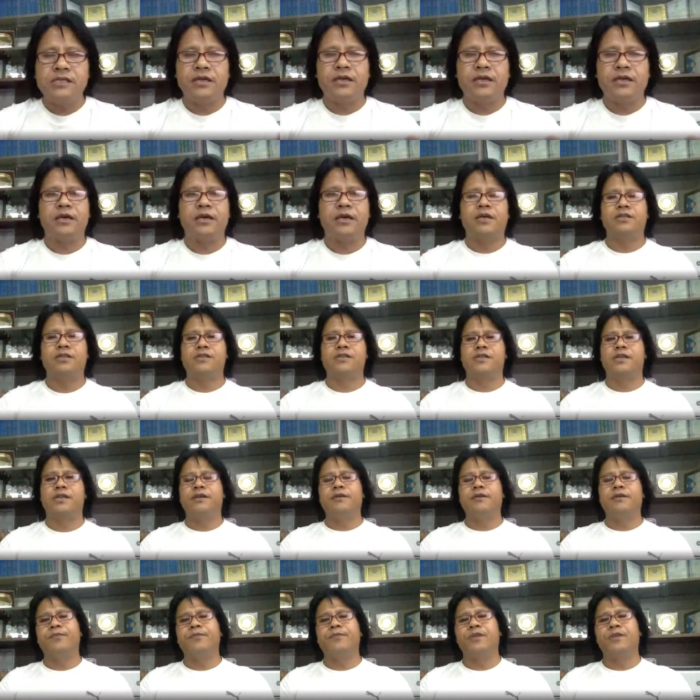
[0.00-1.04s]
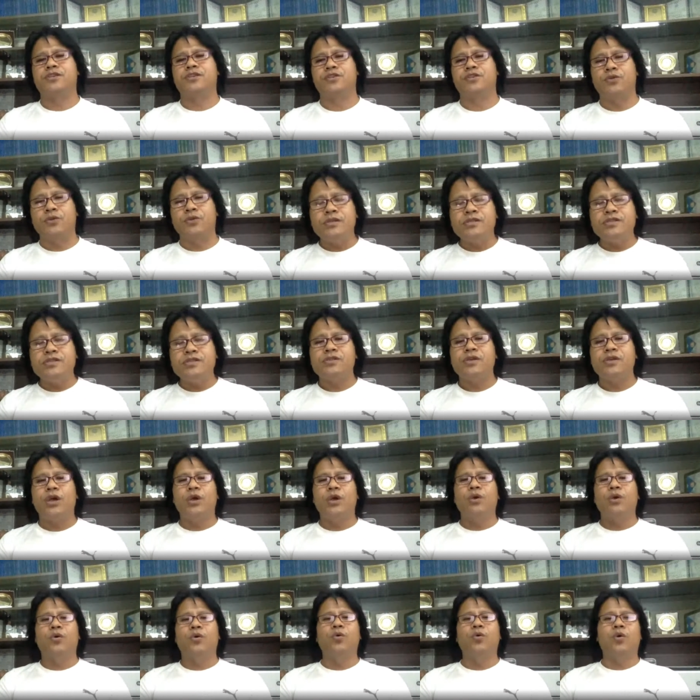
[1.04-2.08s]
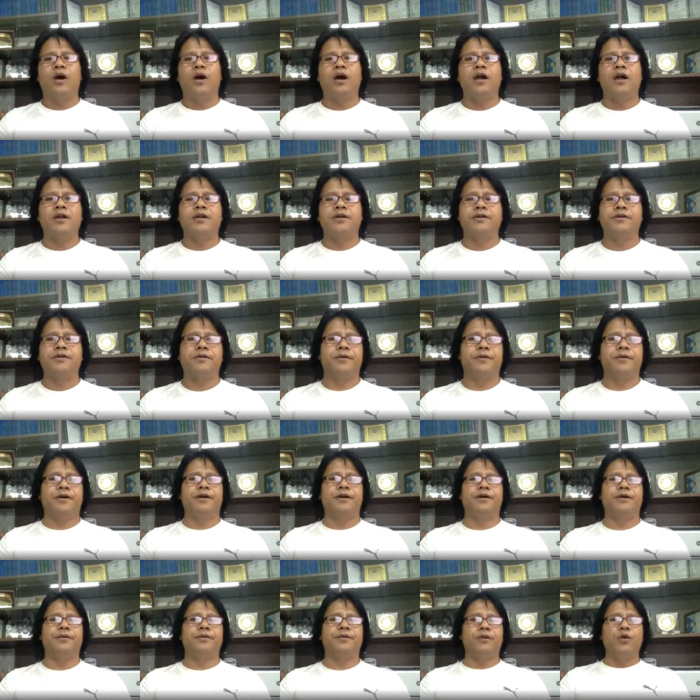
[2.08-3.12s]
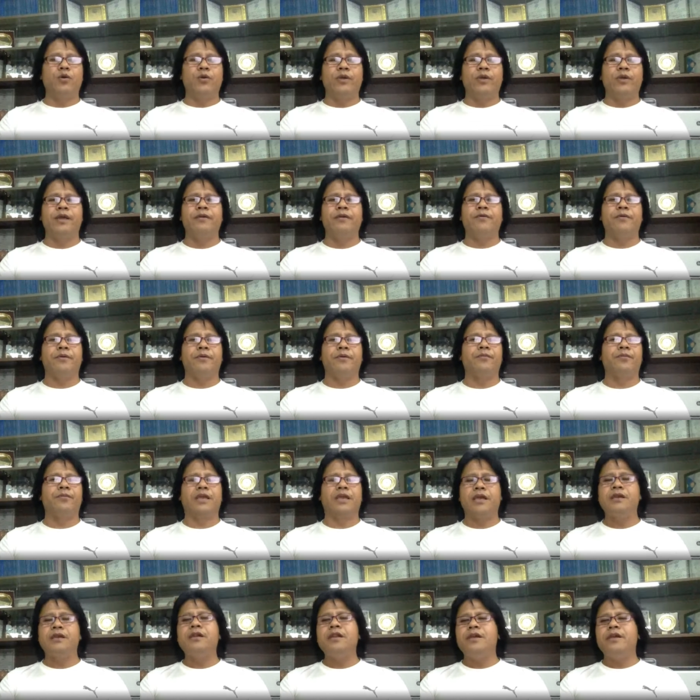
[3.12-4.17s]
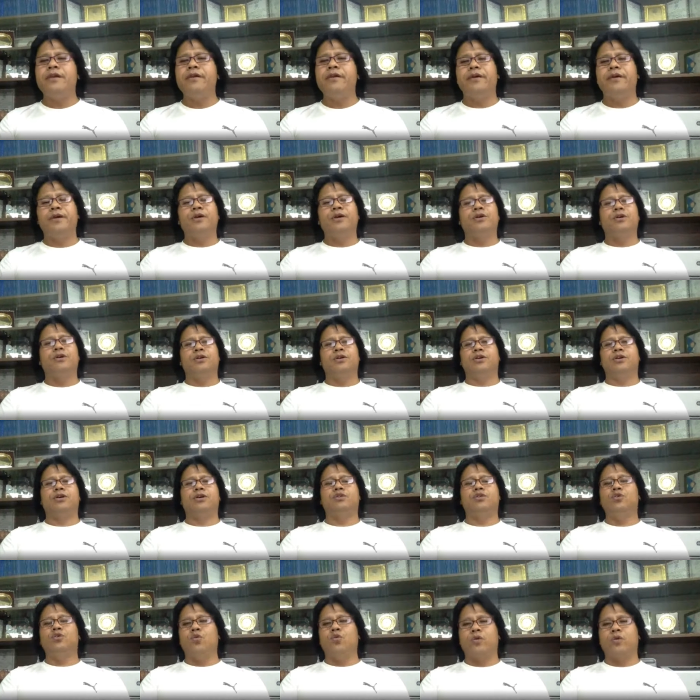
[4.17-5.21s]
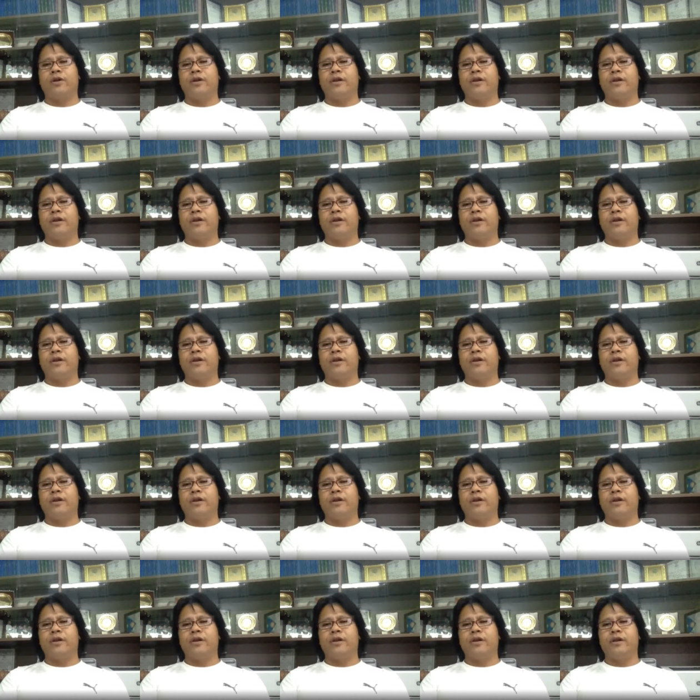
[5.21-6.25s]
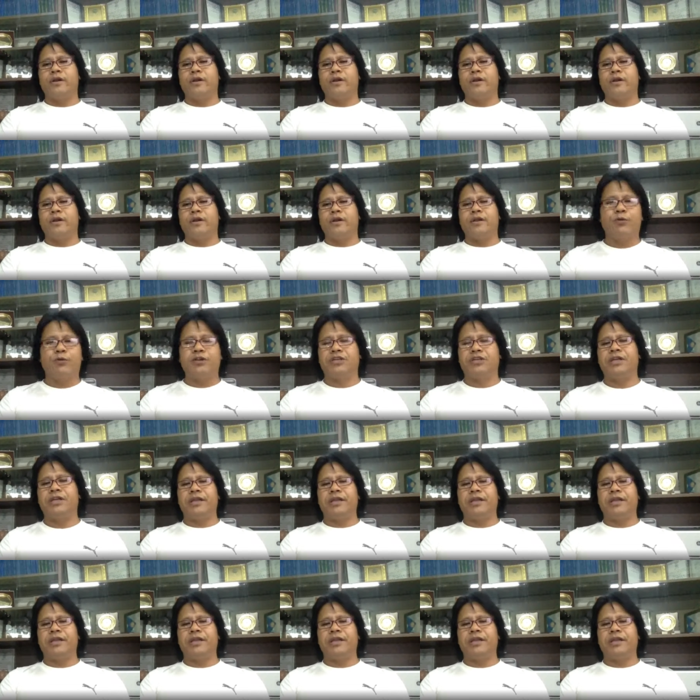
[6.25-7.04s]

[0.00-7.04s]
the students who are looking keenly to work in the transportation